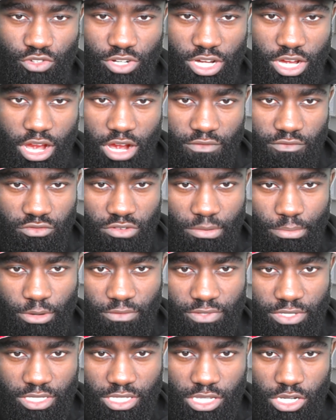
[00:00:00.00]
want to cover up,
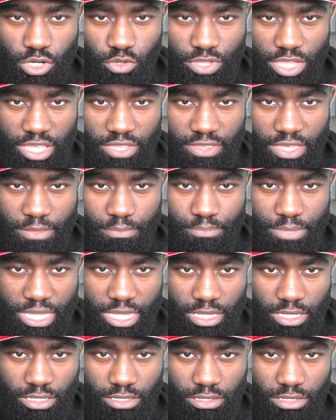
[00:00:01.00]
obviously, you know, them
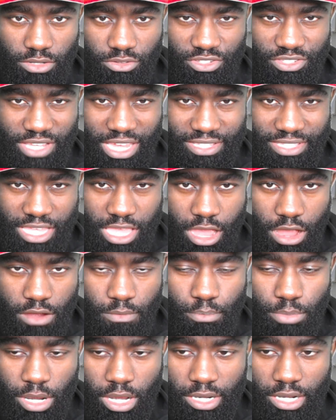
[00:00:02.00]
being you know the size they are.
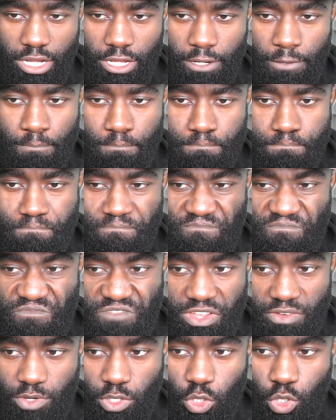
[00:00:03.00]
But um,
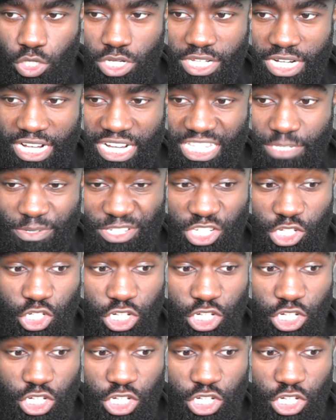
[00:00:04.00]
but looking at it, especially